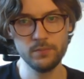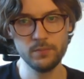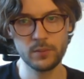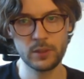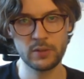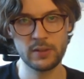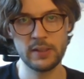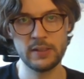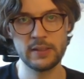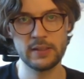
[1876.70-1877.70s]
You're gonna see
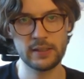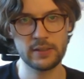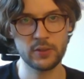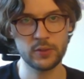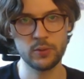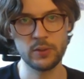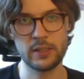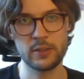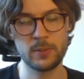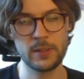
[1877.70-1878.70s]
the attack onto the
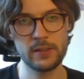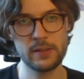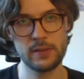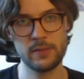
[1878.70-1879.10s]
Echo Base.